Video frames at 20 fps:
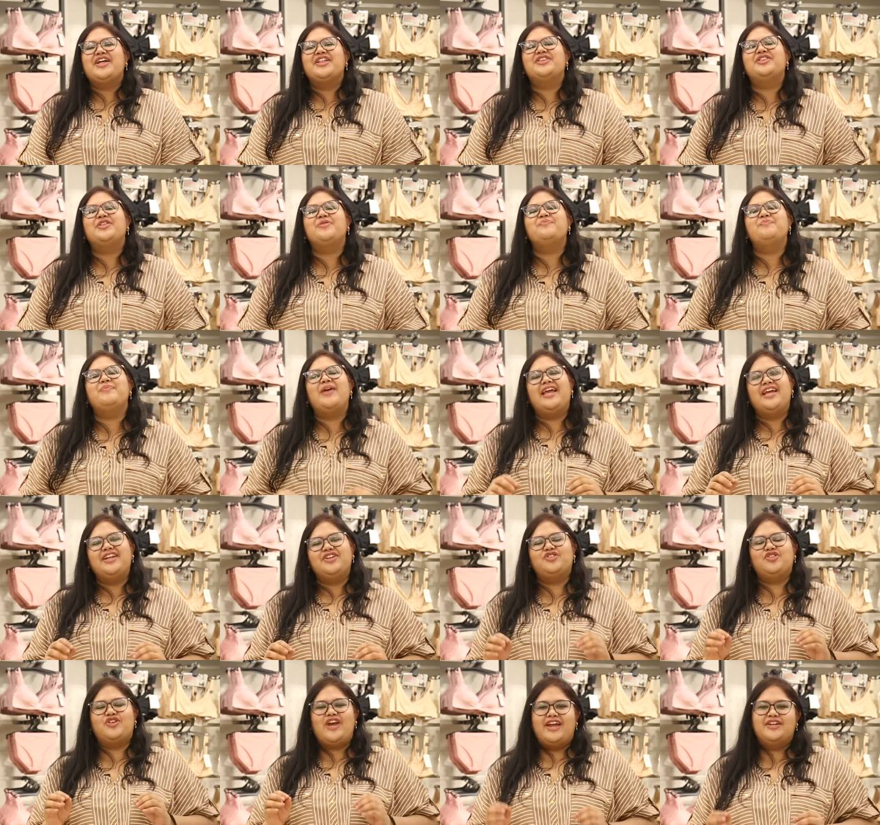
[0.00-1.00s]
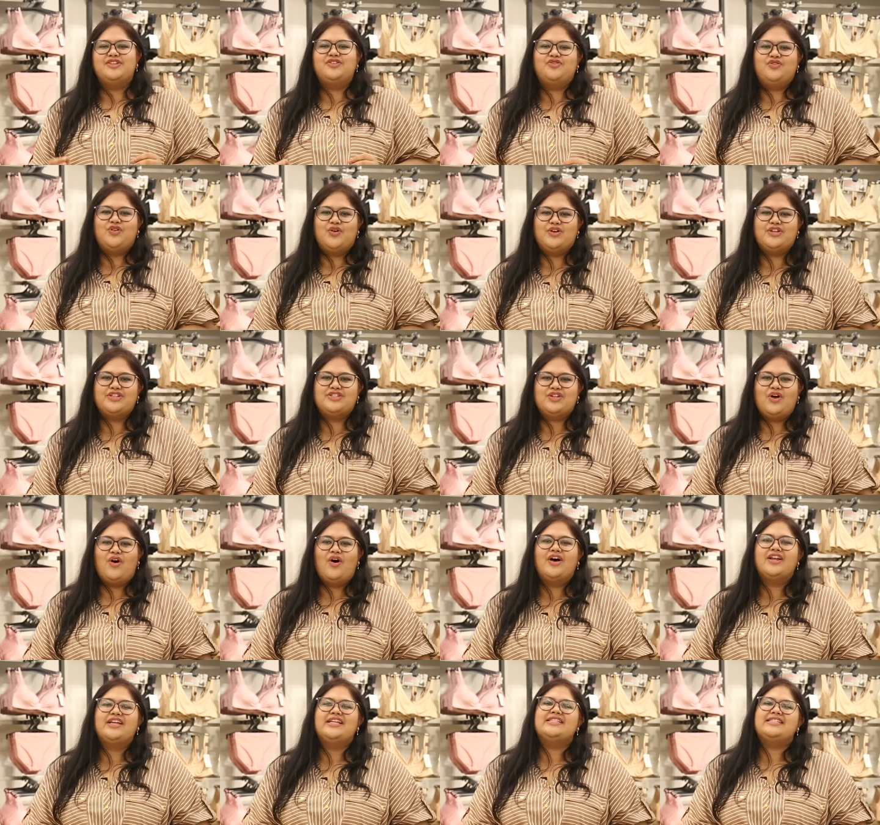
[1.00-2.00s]
The main trend to focus
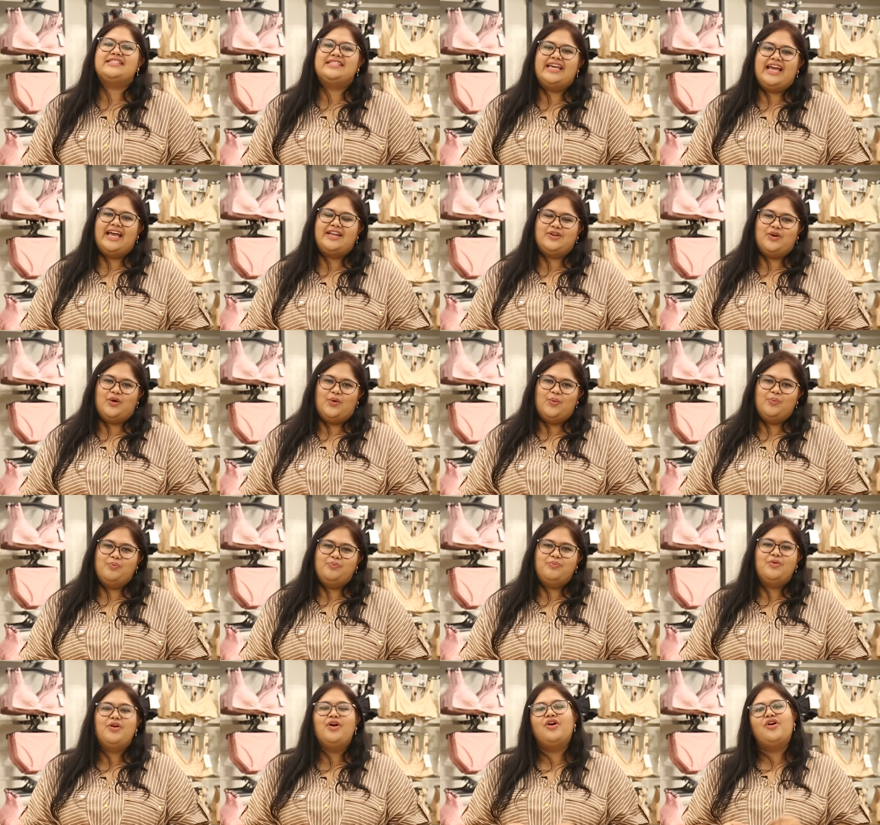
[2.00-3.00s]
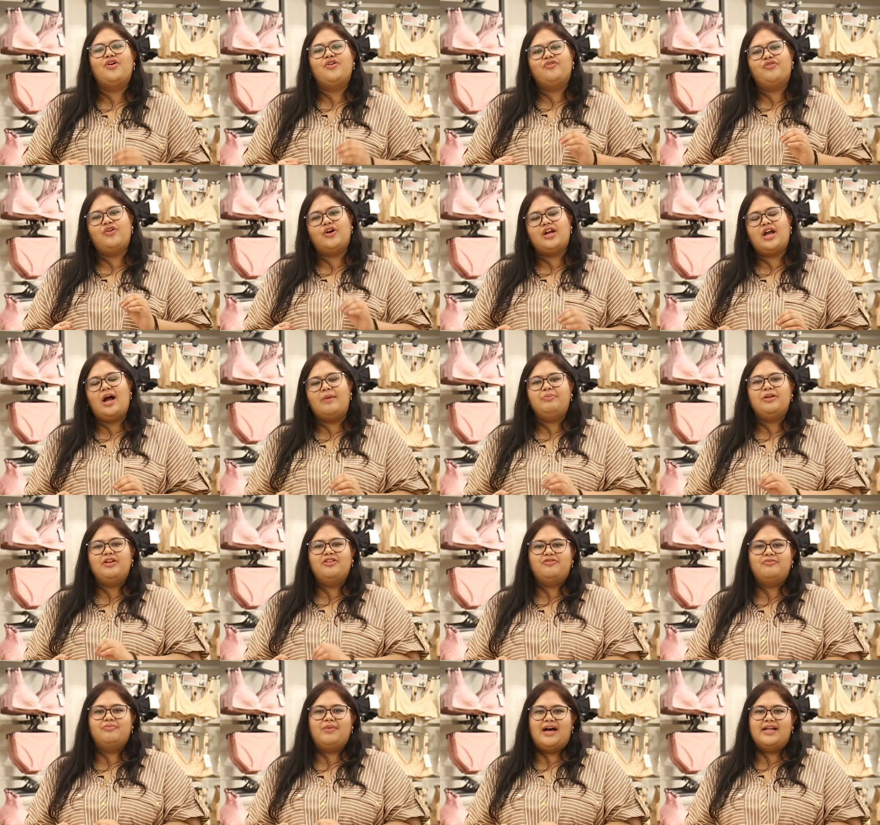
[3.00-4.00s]
on is stay at home. For a couple
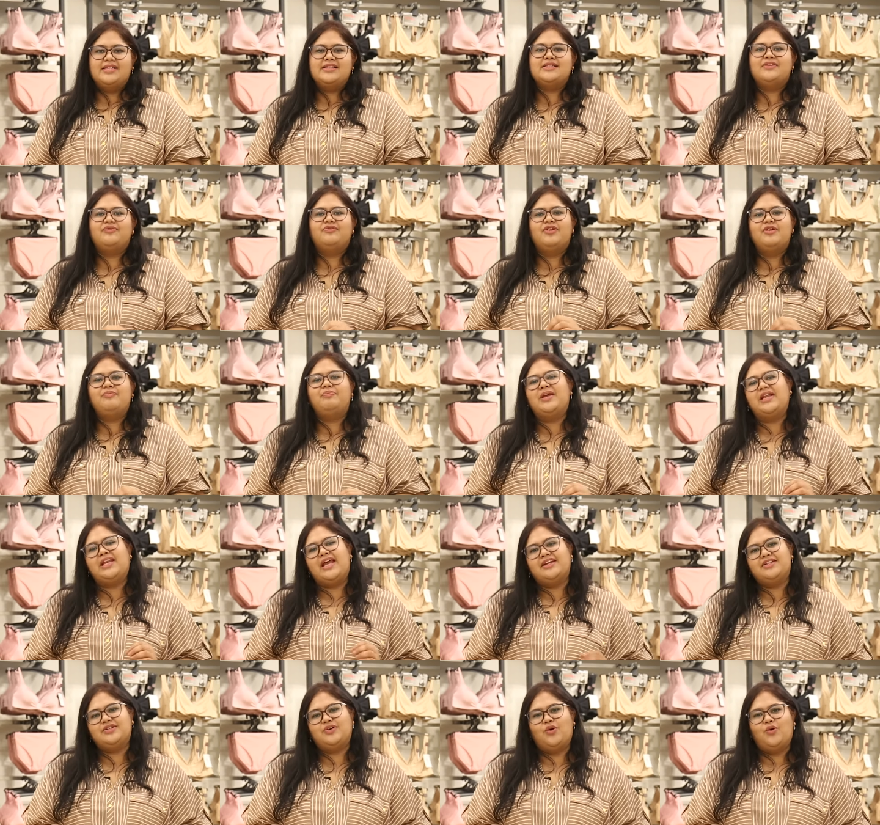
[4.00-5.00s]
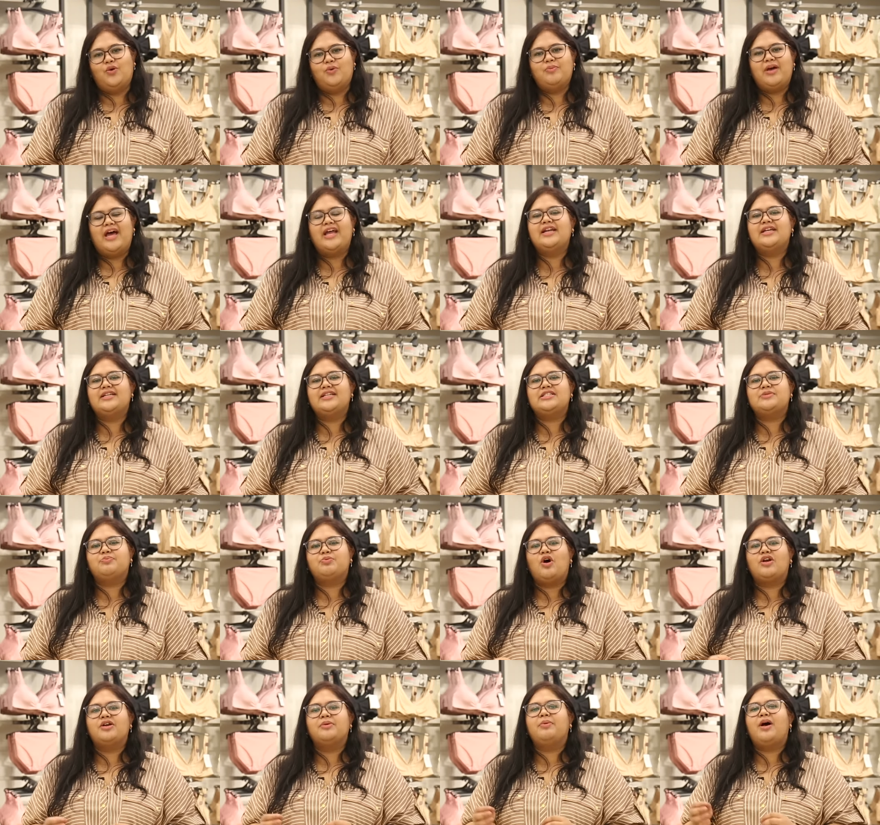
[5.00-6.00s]
of months, we've been at home and it has
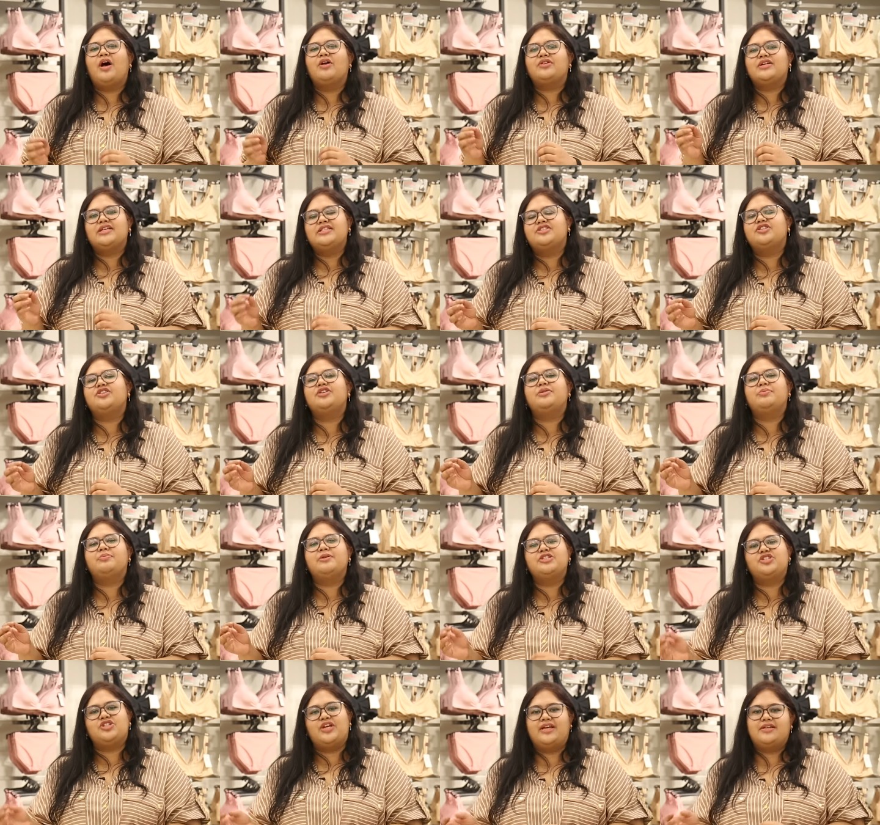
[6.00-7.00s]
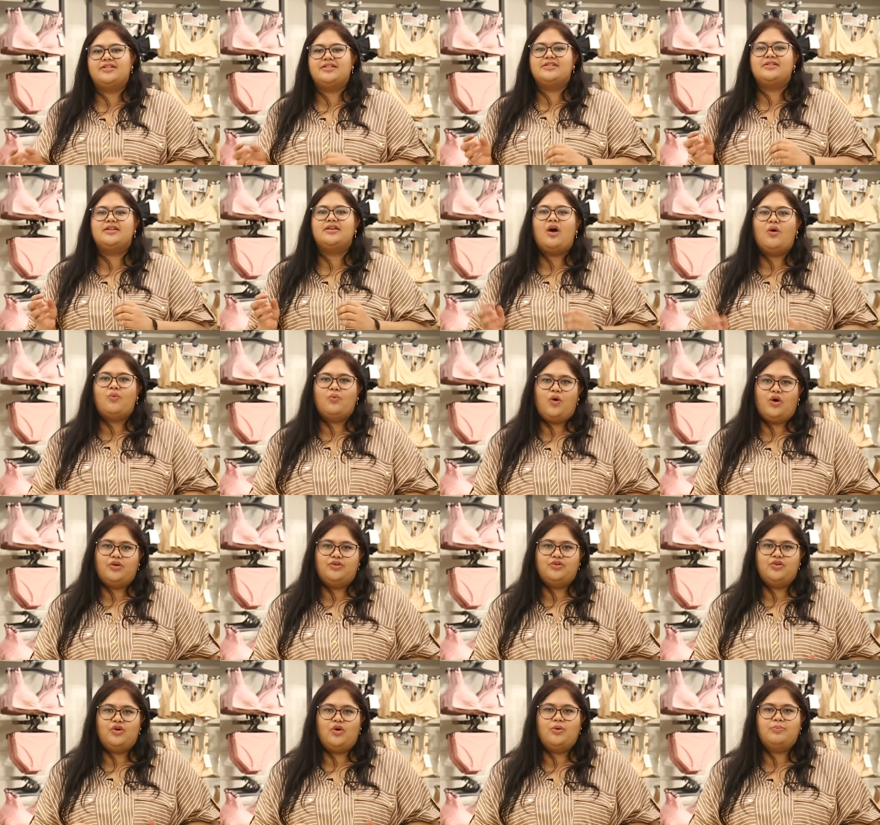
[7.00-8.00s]
brought about considerable changes in our
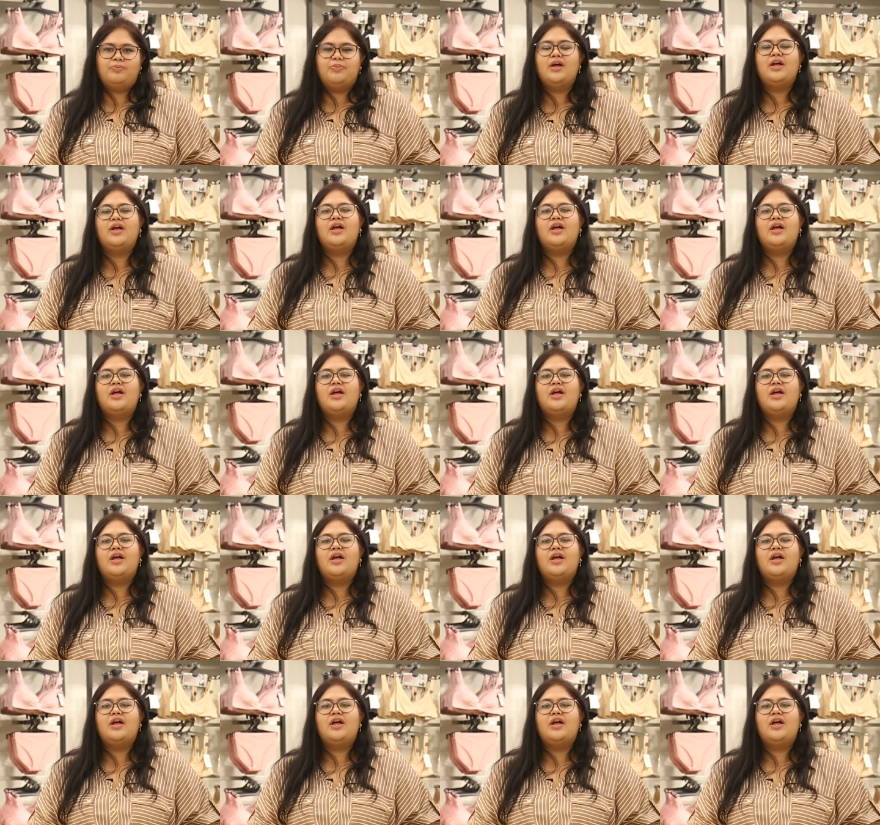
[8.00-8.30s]
wardrobe.